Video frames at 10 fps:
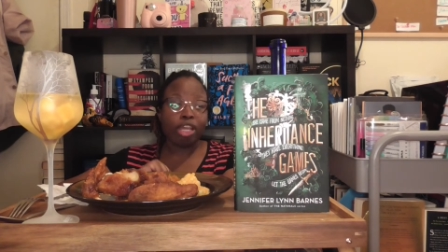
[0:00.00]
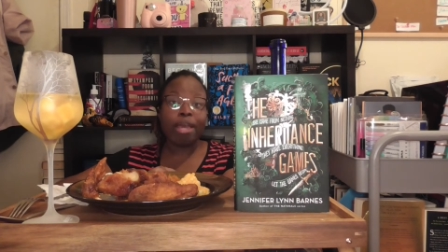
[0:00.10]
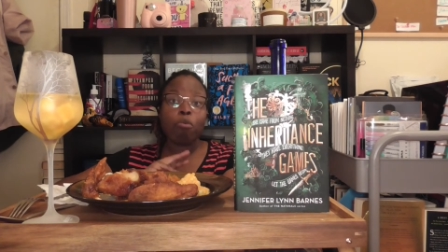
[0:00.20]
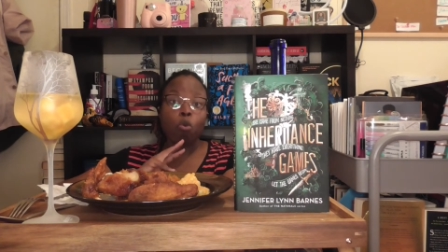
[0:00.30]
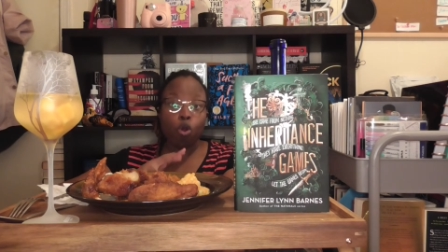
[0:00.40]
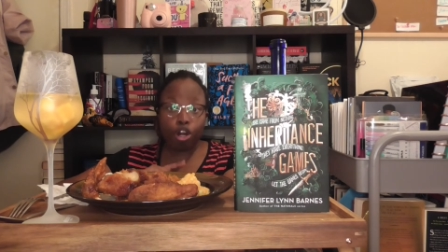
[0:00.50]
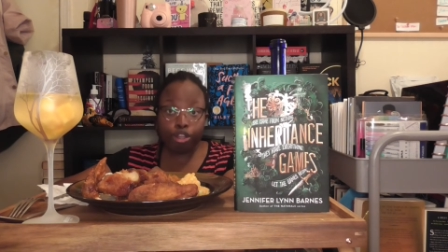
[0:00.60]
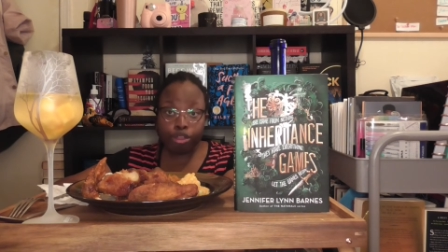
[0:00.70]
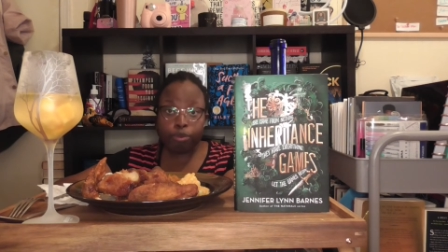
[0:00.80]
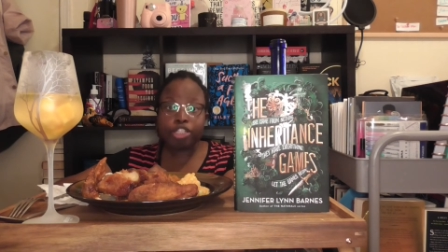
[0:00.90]
am
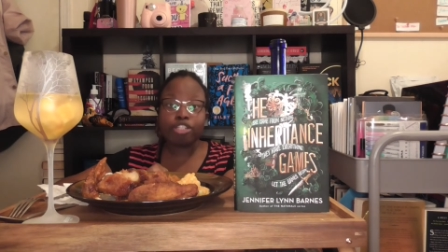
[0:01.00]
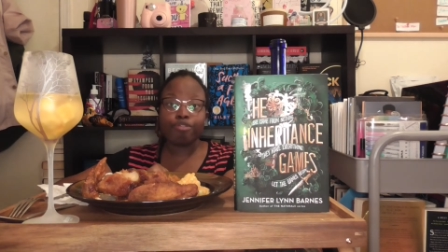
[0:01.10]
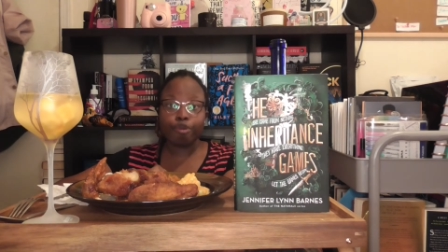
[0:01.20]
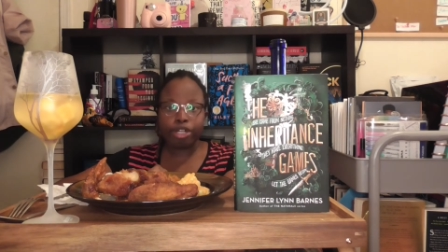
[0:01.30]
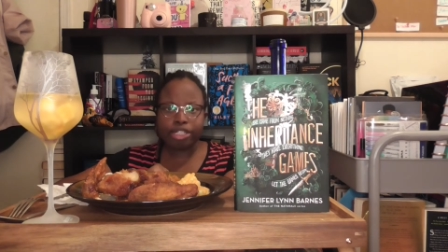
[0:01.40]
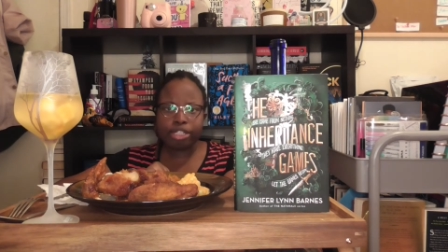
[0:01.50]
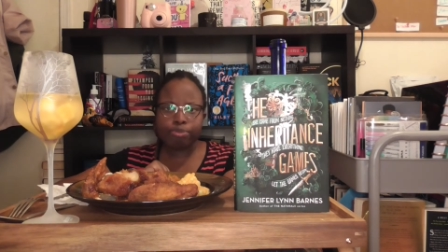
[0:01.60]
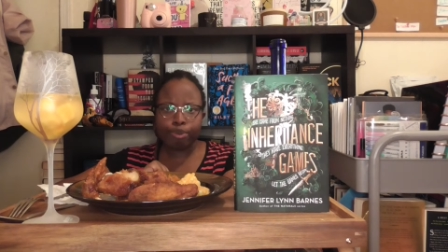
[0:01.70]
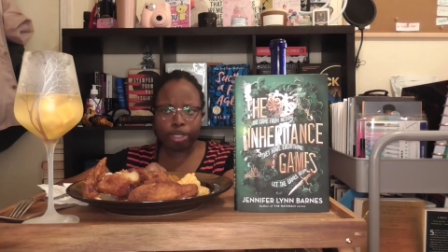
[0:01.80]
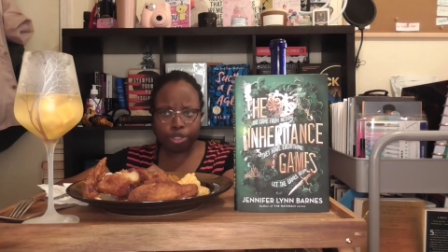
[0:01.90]
worth, which is
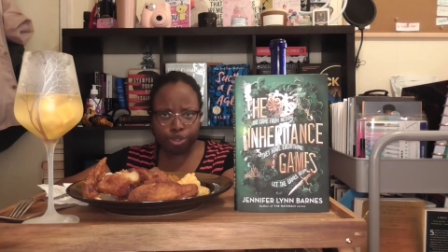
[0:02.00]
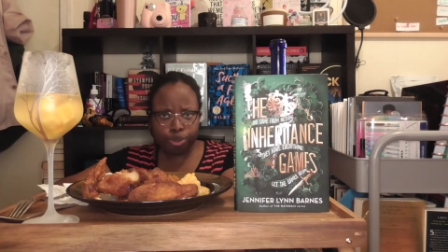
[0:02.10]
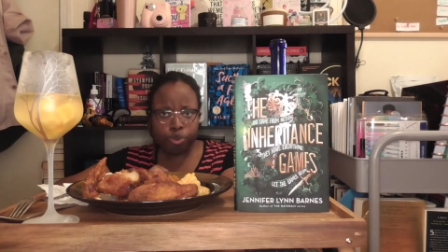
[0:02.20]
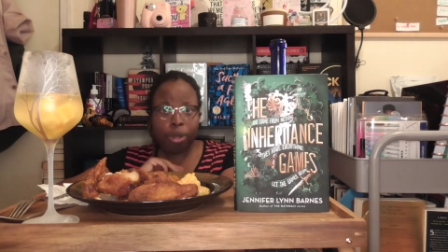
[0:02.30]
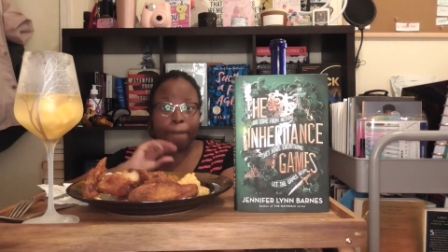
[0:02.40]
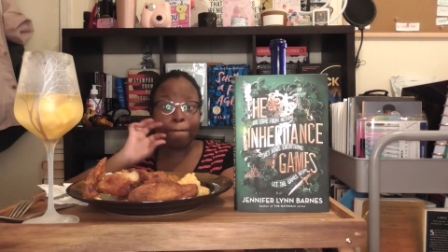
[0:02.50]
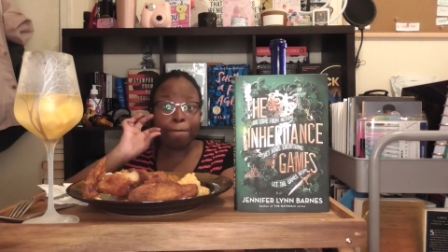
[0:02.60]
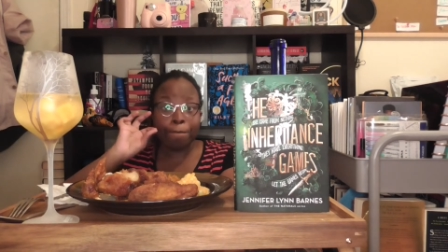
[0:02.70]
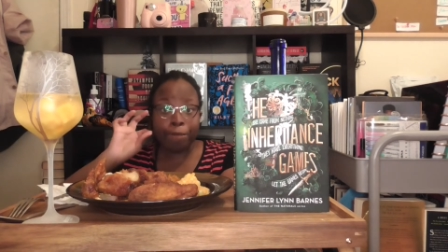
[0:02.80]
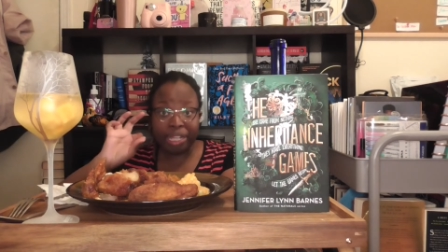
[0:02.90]
$46.2
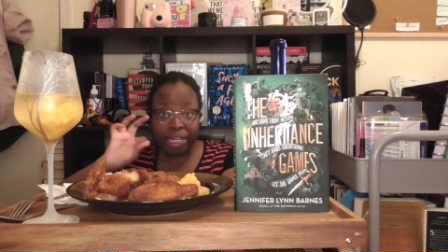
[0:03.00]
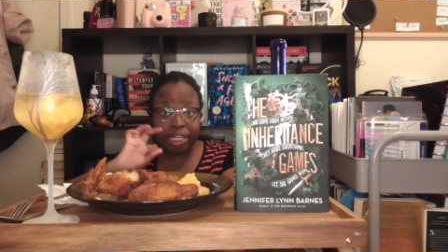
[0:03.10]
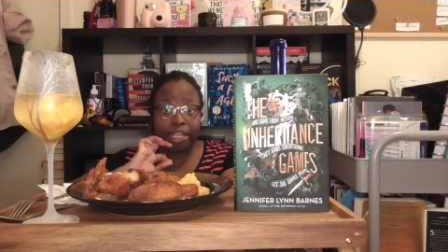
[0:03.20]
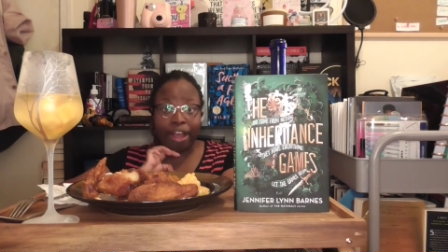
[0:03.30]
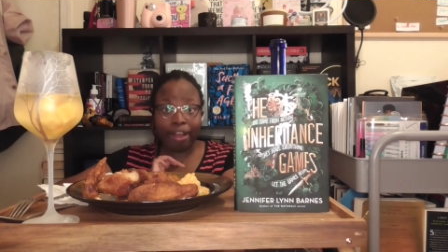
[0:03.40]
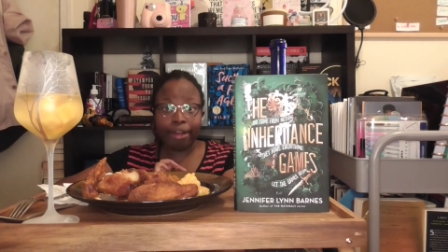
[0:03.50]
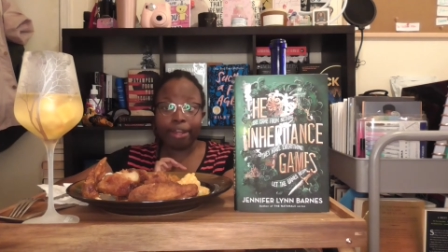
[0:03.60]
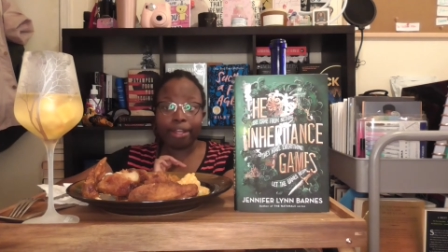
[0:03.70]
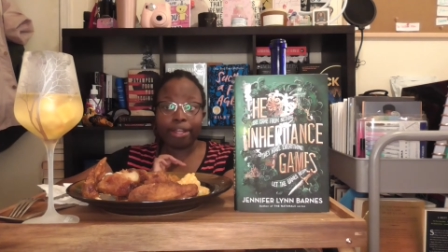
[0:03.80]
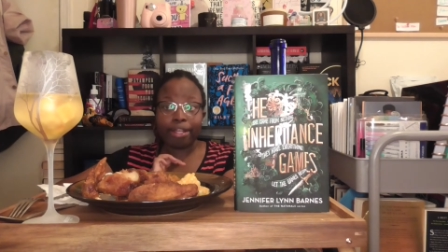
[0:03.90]
billion.